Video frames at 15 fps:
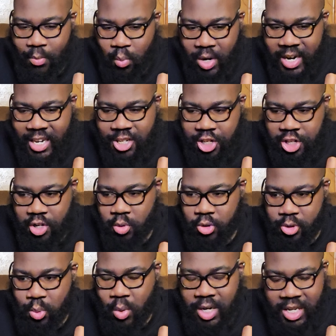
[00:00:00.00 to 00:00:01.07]
when I
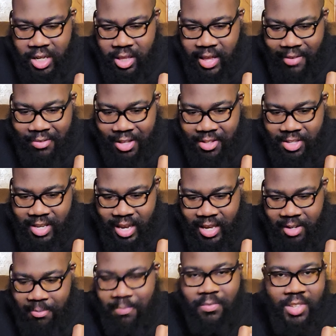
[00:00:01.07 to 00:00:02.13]
shoot 2011s
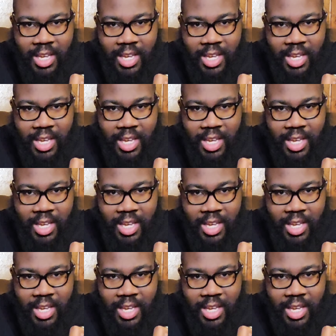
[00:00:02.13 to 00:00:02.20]
and